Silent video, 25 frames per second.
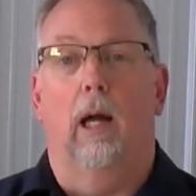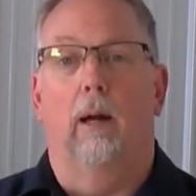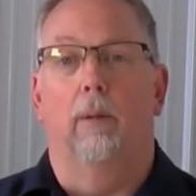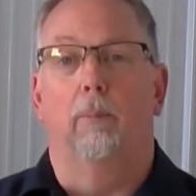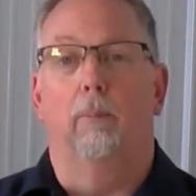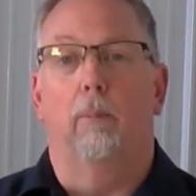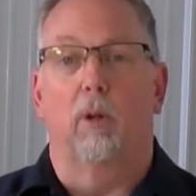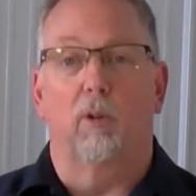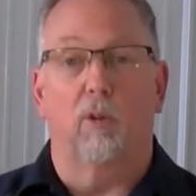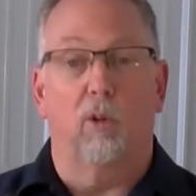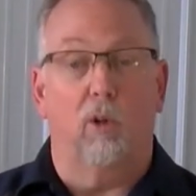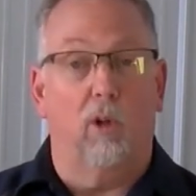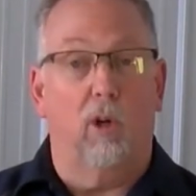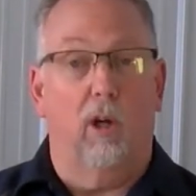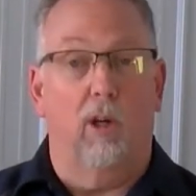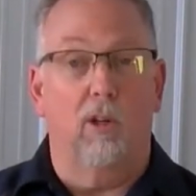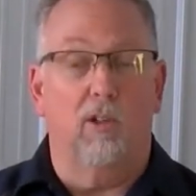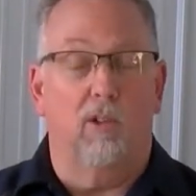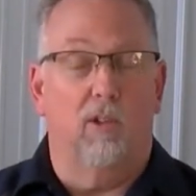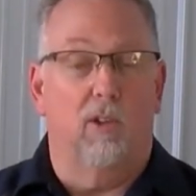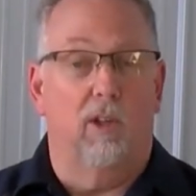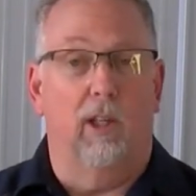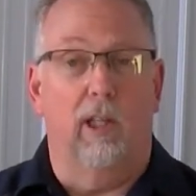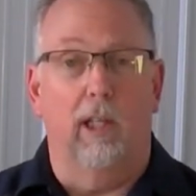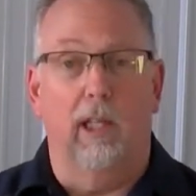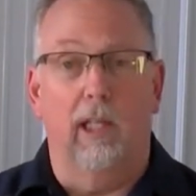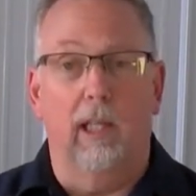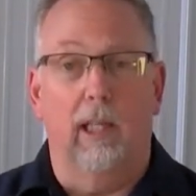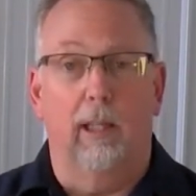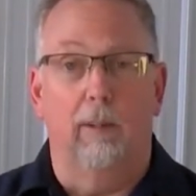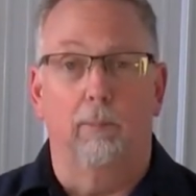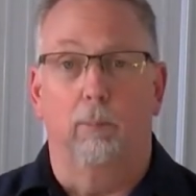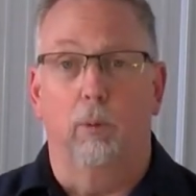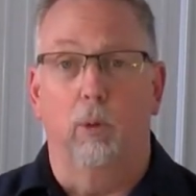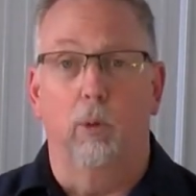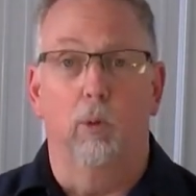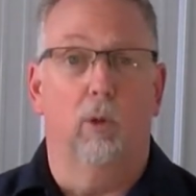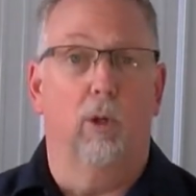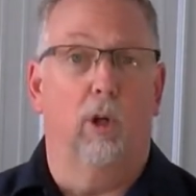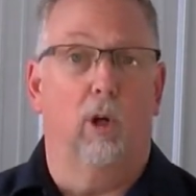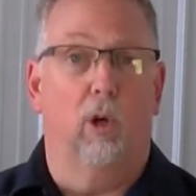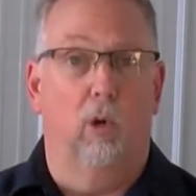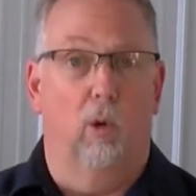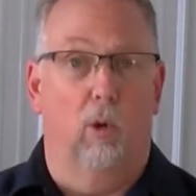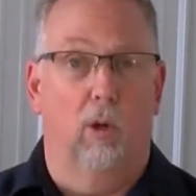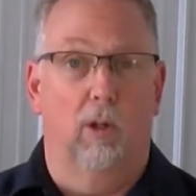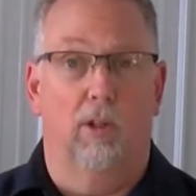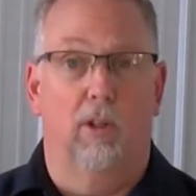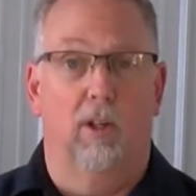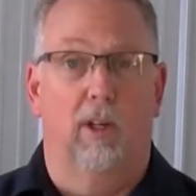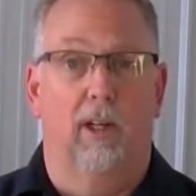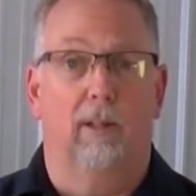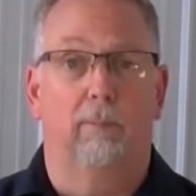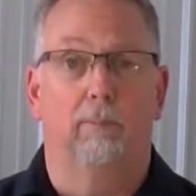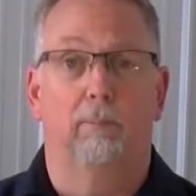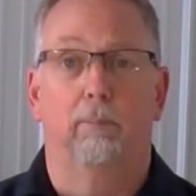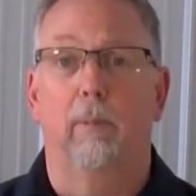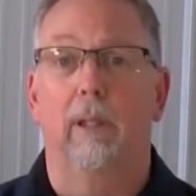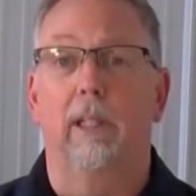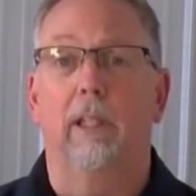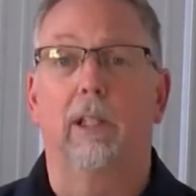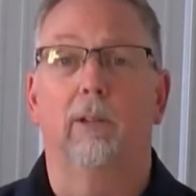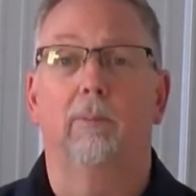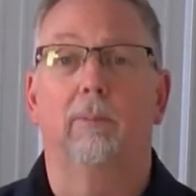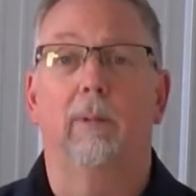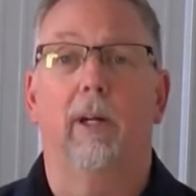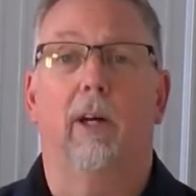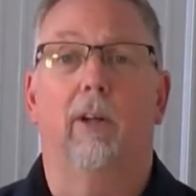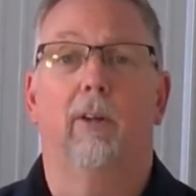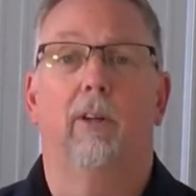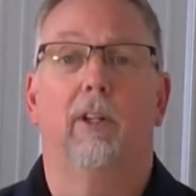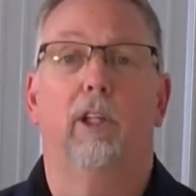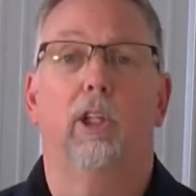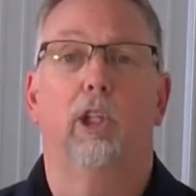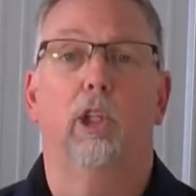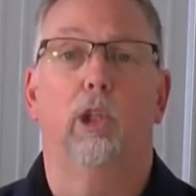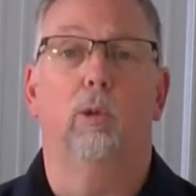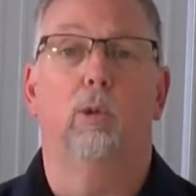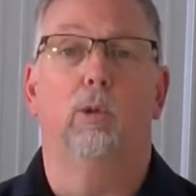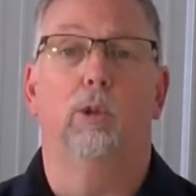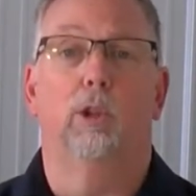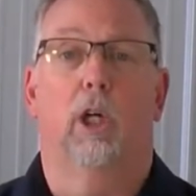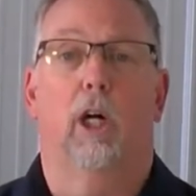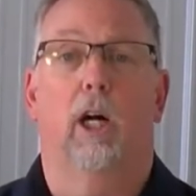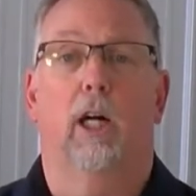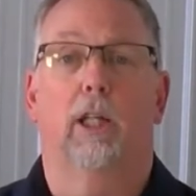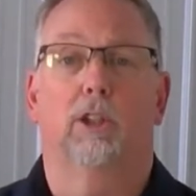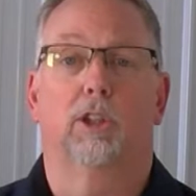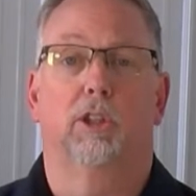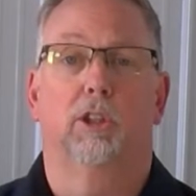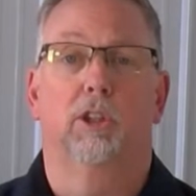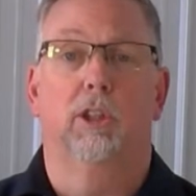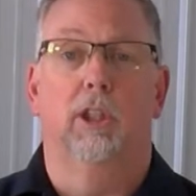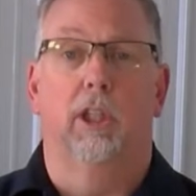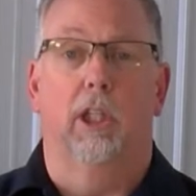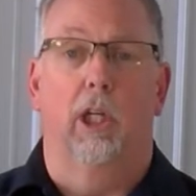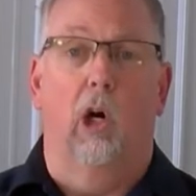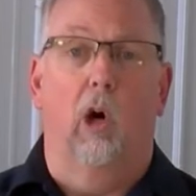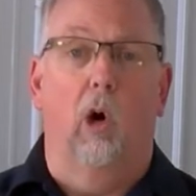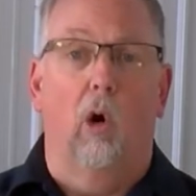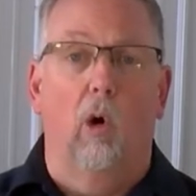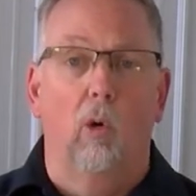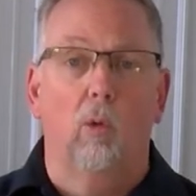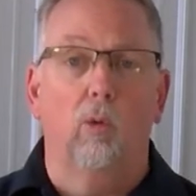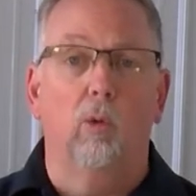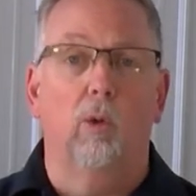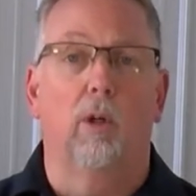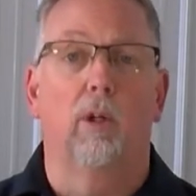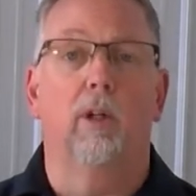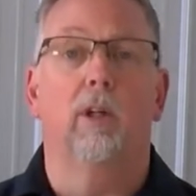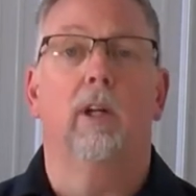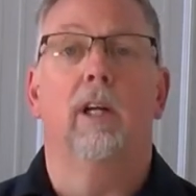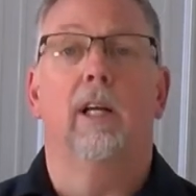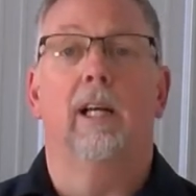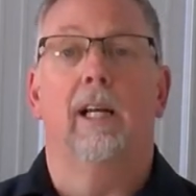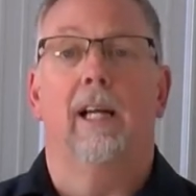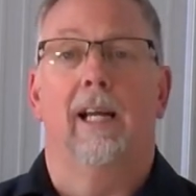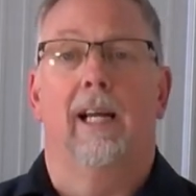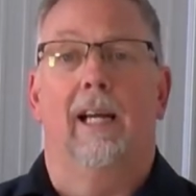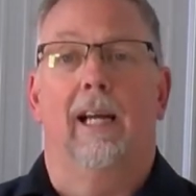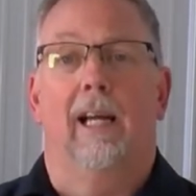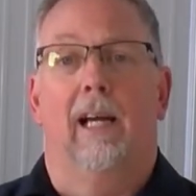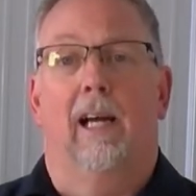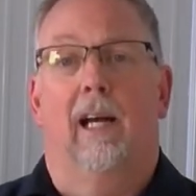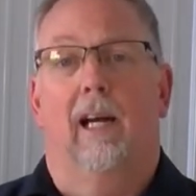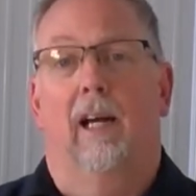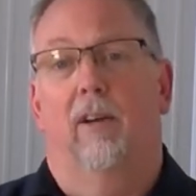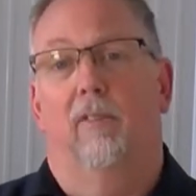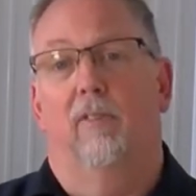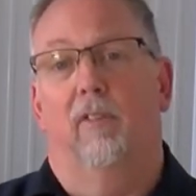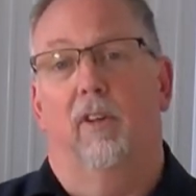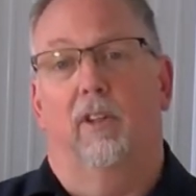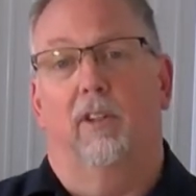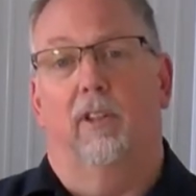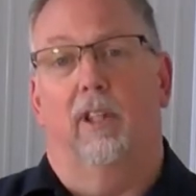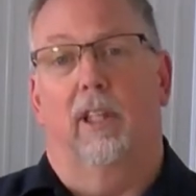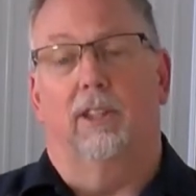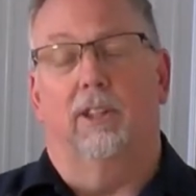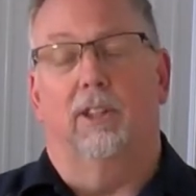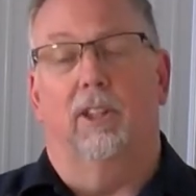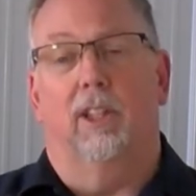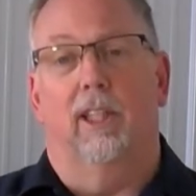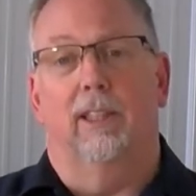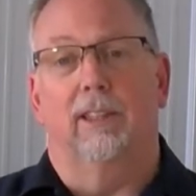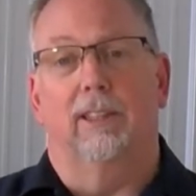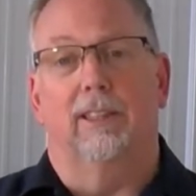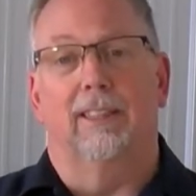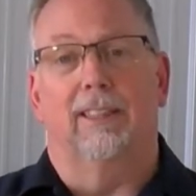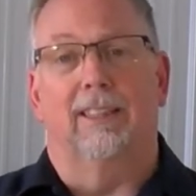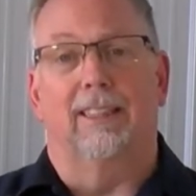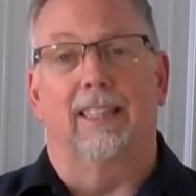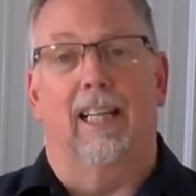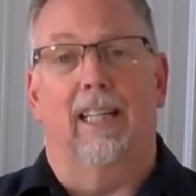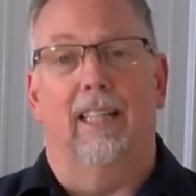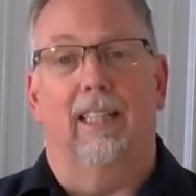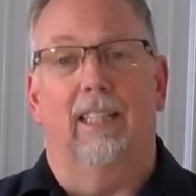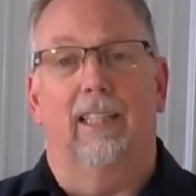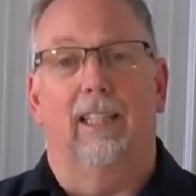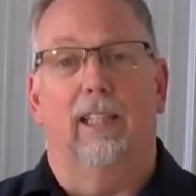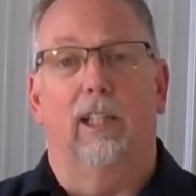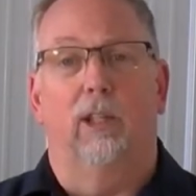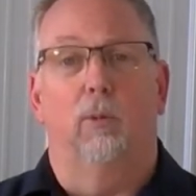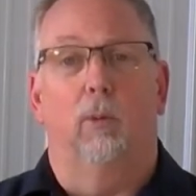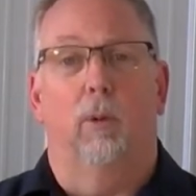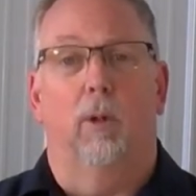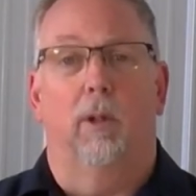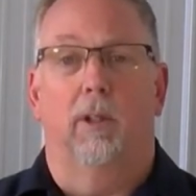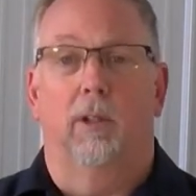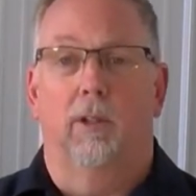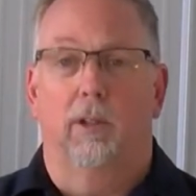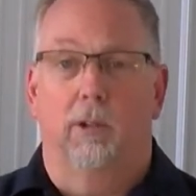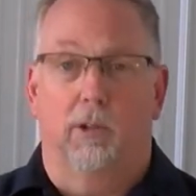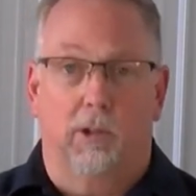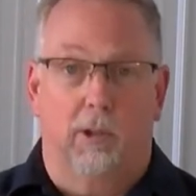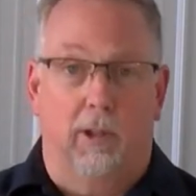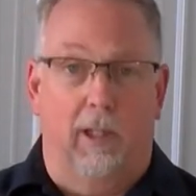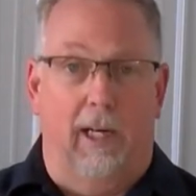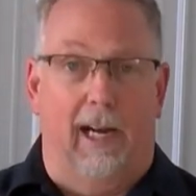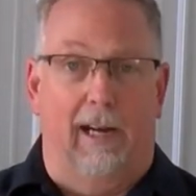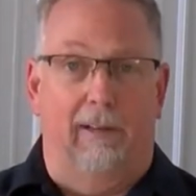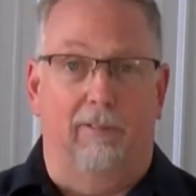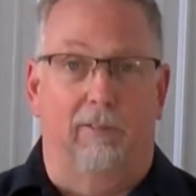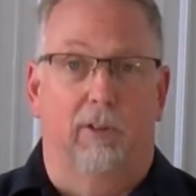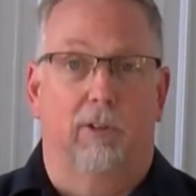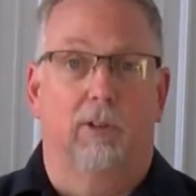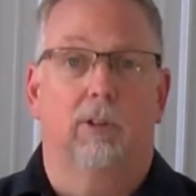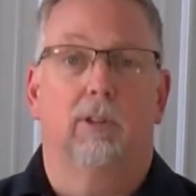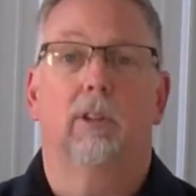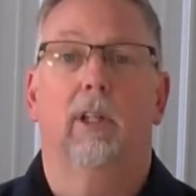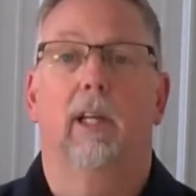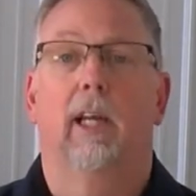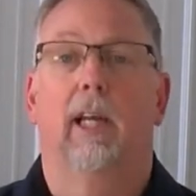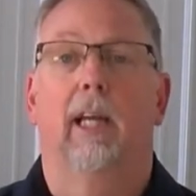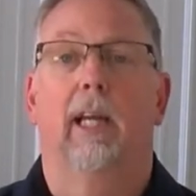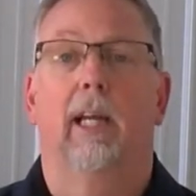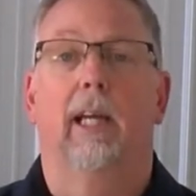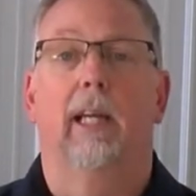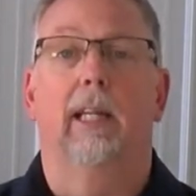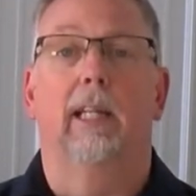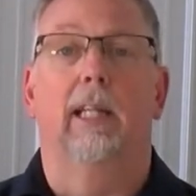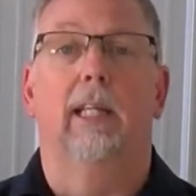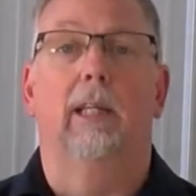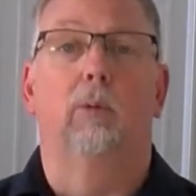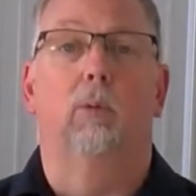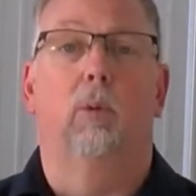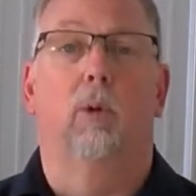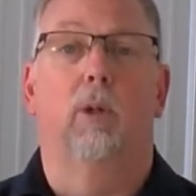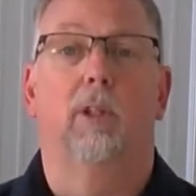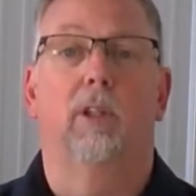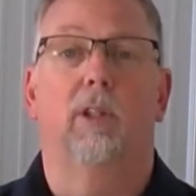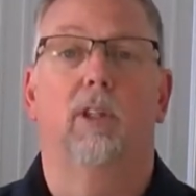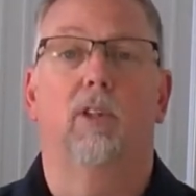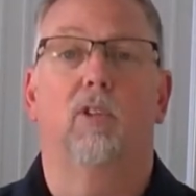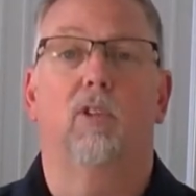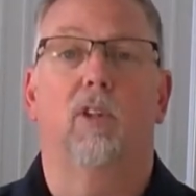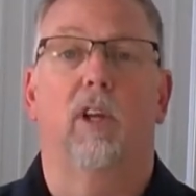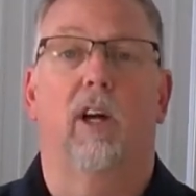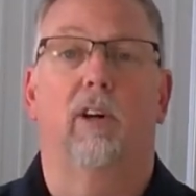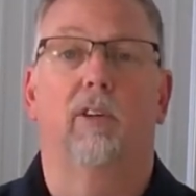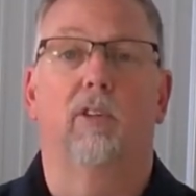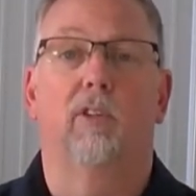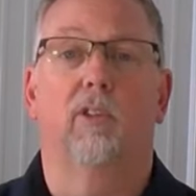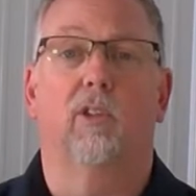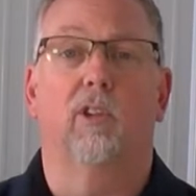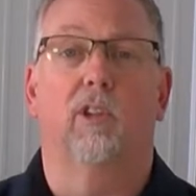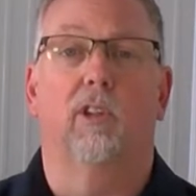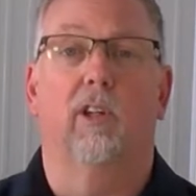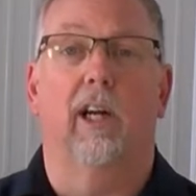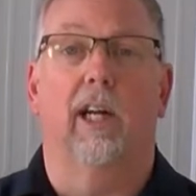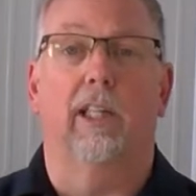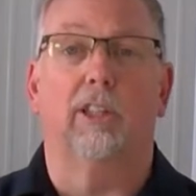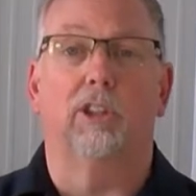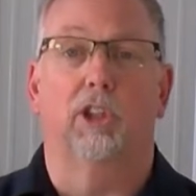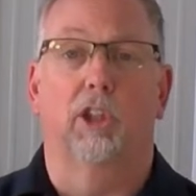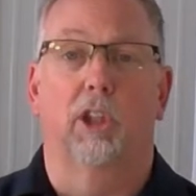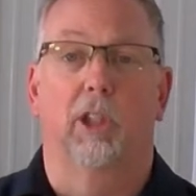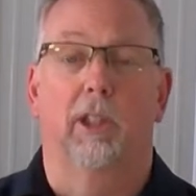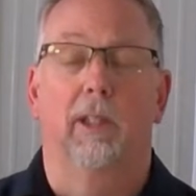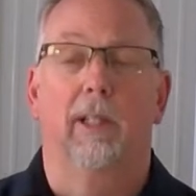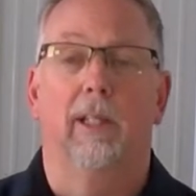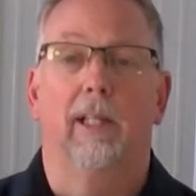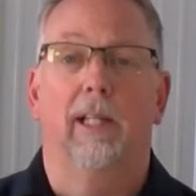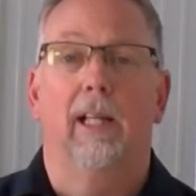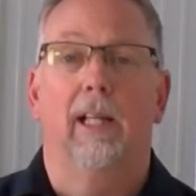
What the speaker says: Muscle Car City in Punta Gorda. Mecum held a huge auction. The owner of the collection has decided that he wanted to travel and he wanted to sell his collection.